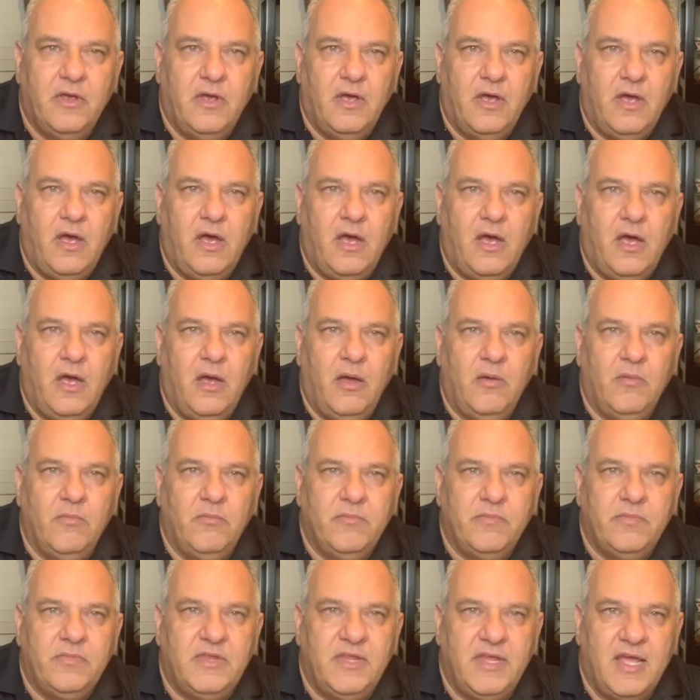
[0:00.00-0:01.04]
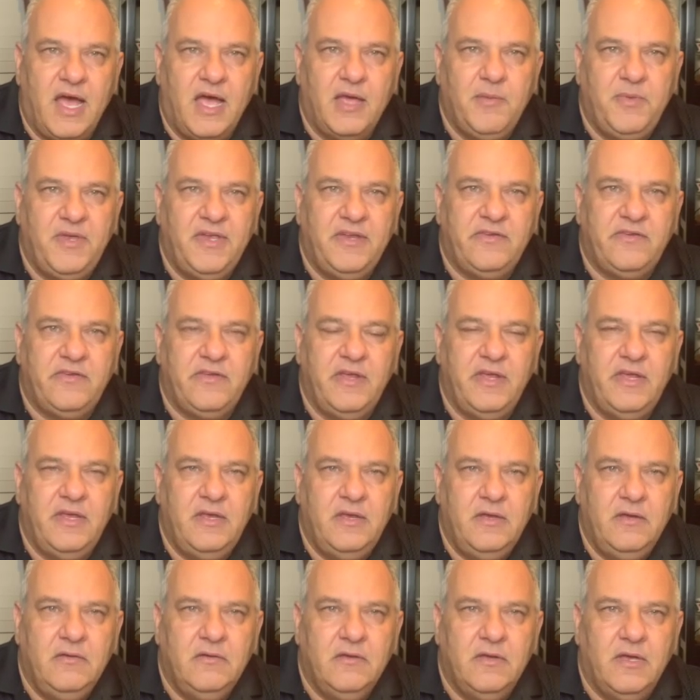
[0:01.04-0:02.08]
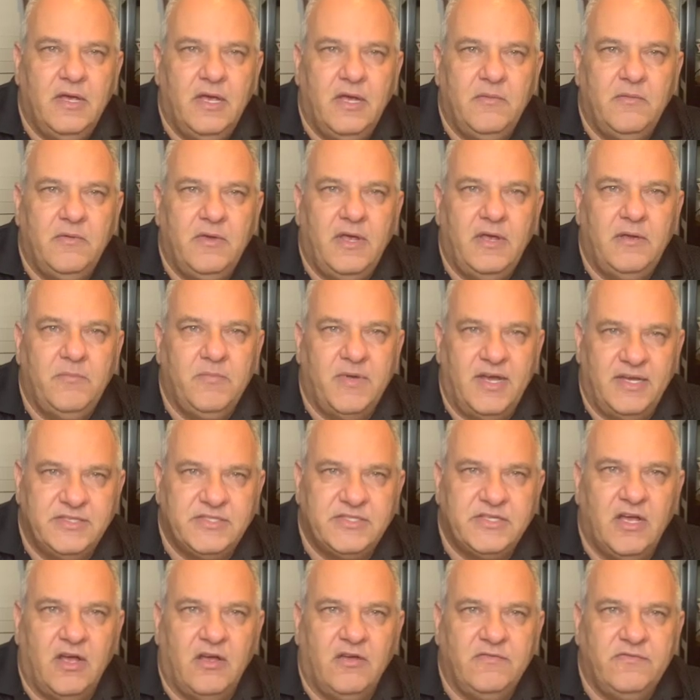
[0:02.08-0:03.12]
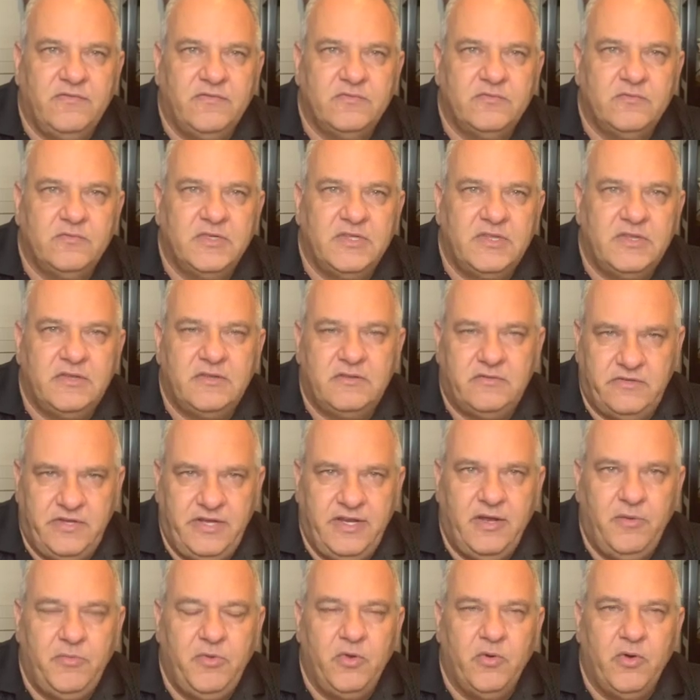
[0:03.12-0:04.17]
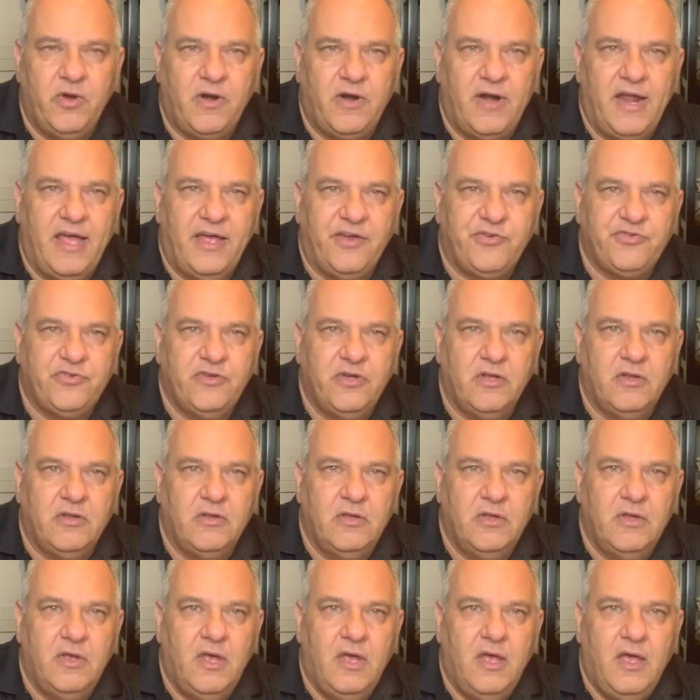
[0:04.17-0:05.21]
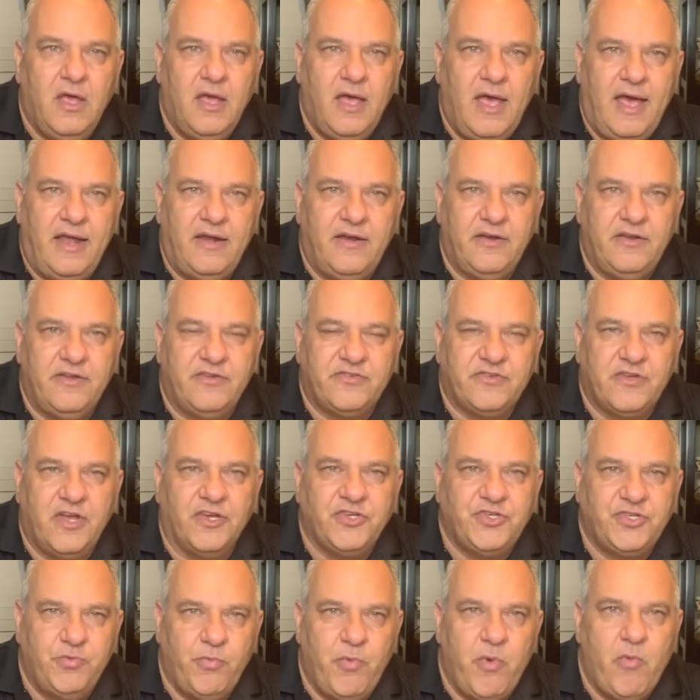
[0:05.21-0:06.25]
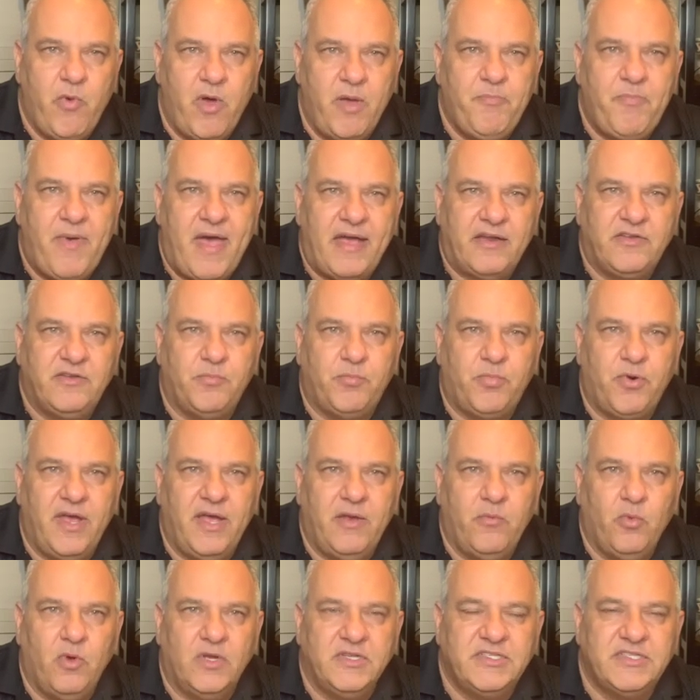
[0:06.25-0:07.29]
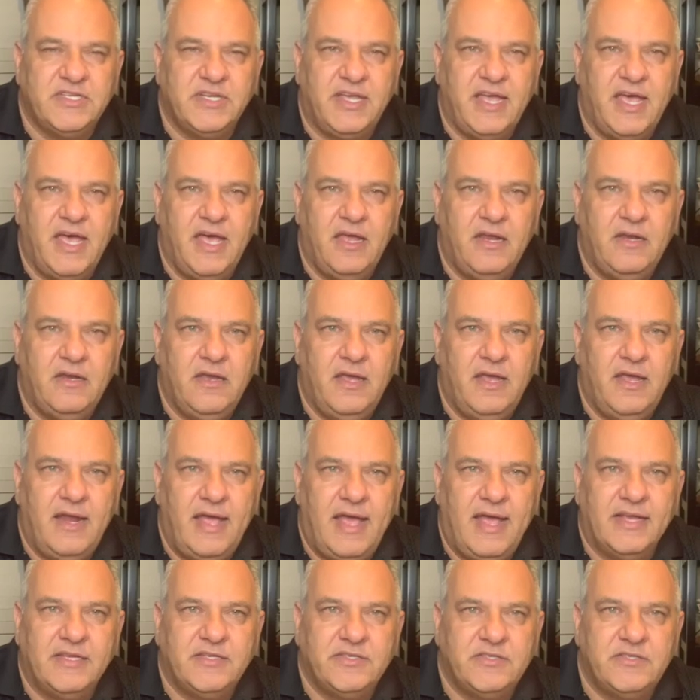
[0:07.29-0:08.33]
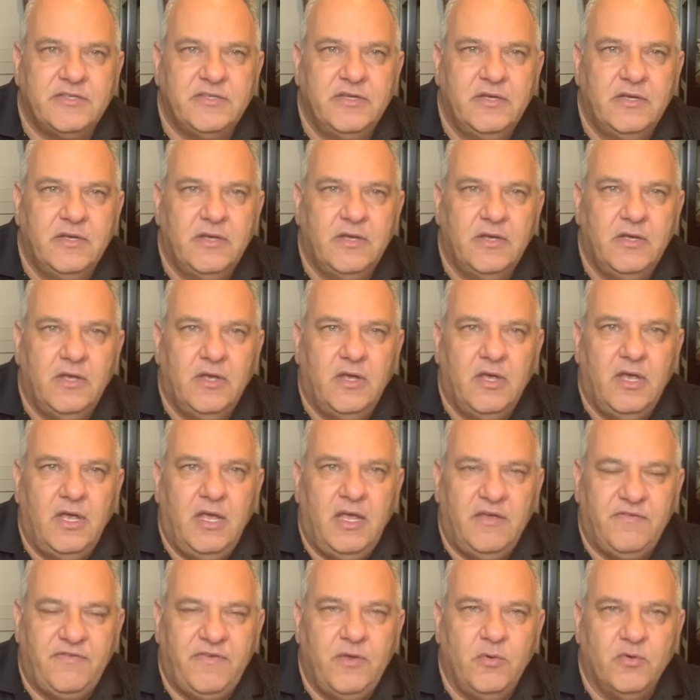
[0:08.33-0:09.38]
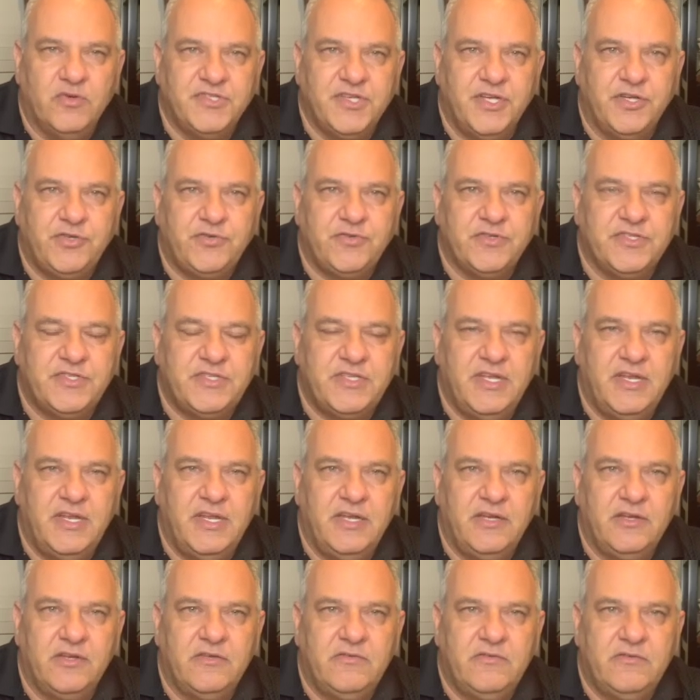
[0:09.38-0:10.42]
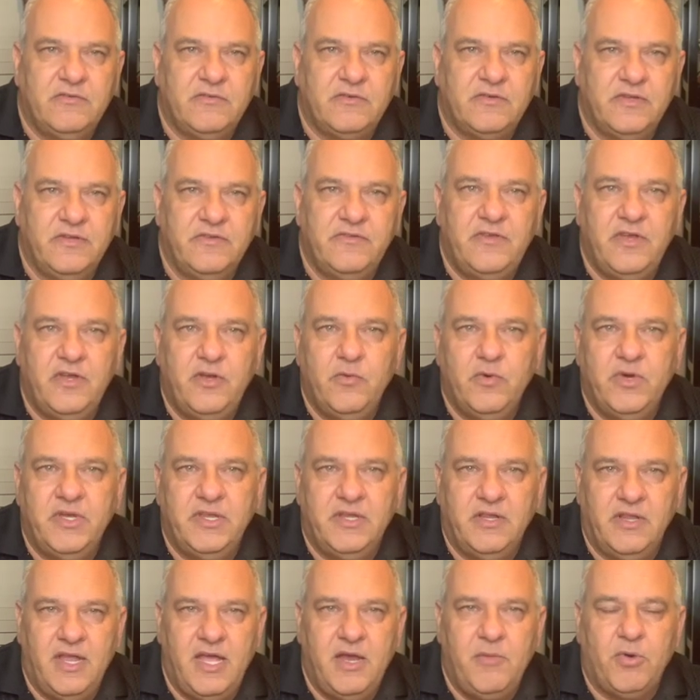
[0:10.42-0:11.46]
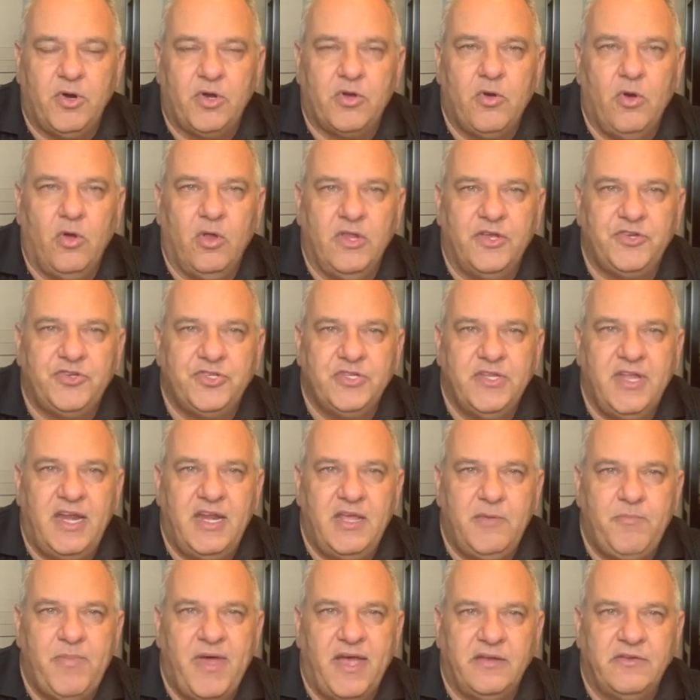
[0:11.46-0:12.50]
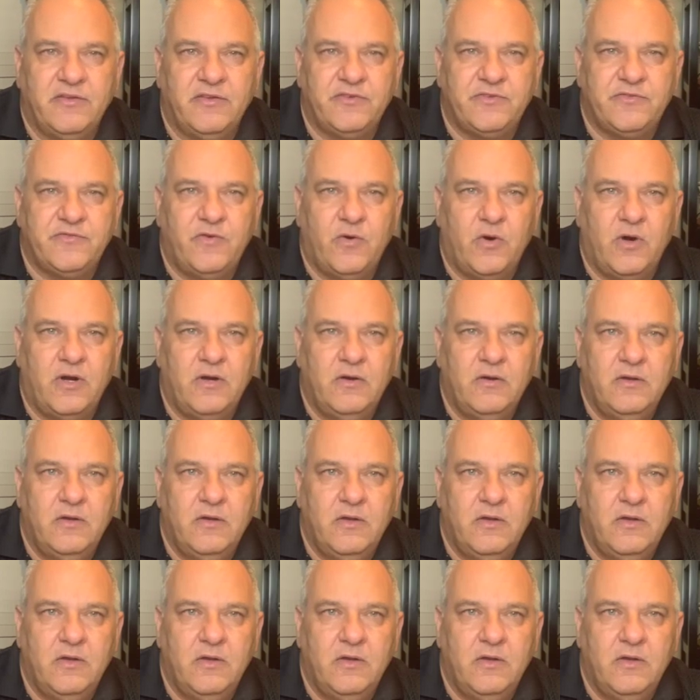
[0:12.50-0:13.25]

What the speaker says: The IBT and myself with TWU International had a discussion. We went back to Brett once again and asked if he was interested in continuing the labor coalition that he begged us for.